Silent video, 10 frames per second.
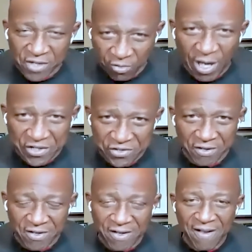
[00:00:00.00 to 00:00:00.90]

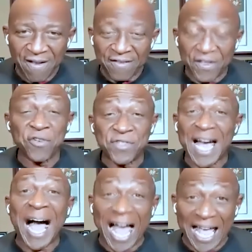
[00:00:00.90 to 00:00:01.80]
Correction. They're
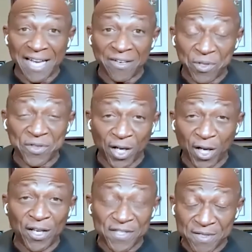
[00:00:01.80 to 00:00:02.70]
tied with the
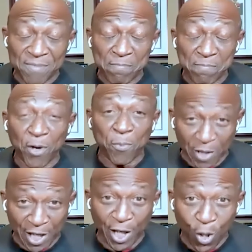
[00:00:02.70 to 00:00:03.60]

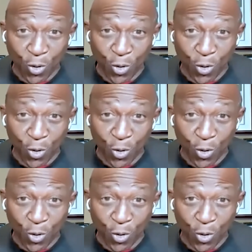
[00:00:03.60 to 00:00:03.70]
purple and gold.